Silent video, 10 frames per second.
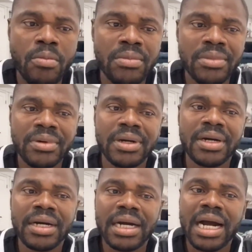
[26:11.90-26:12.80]

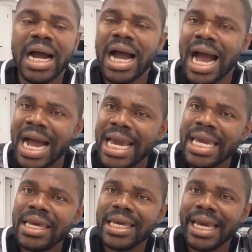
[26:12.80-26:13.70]

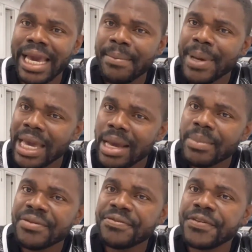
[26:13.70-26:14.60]

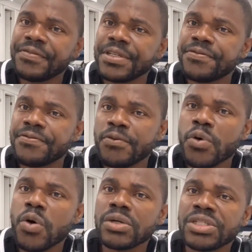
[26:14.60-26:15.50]
IMM5409E.